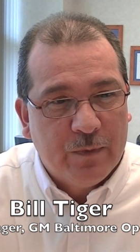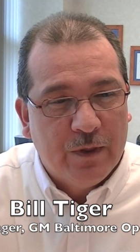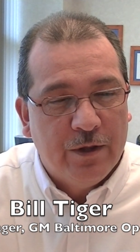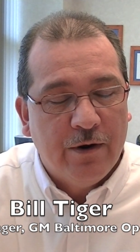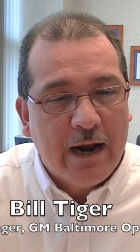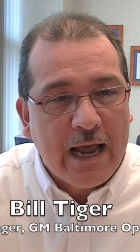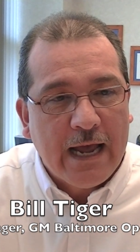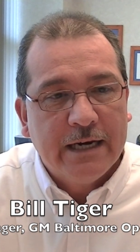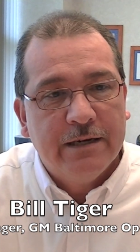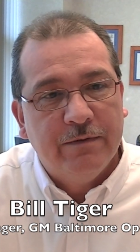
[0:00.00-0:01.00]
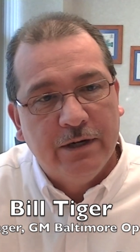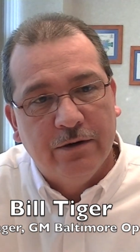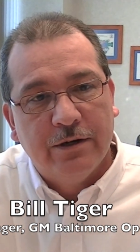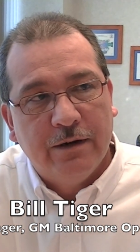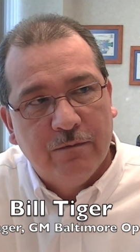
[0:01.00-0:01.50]
they're actively
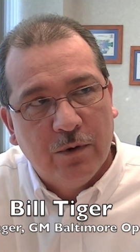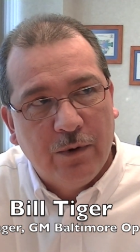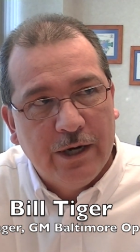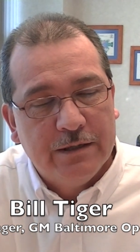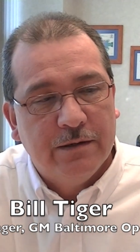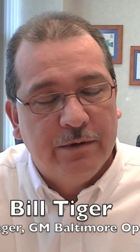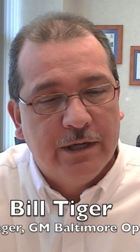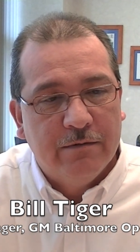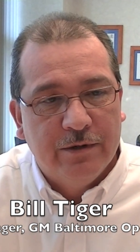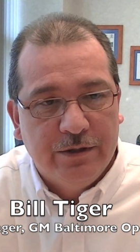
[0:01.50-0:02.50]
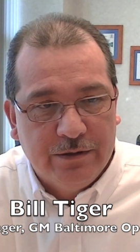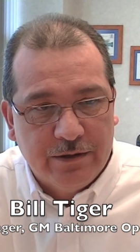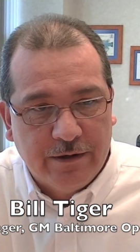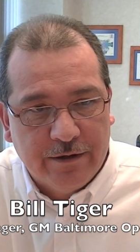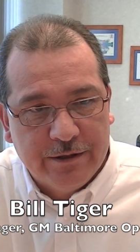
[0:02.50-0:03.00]
looking for ways that we can reduce
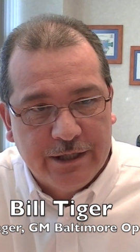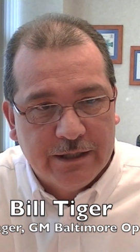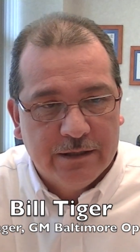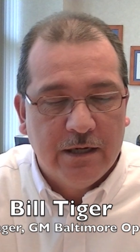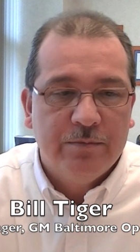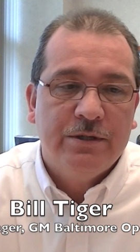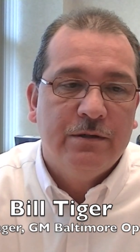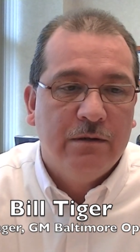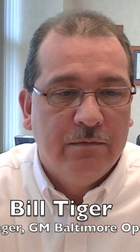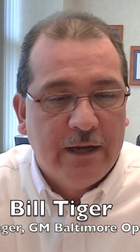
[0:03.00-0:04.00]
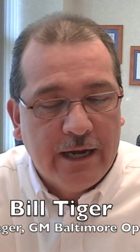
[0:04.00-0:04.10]
our energy consumption,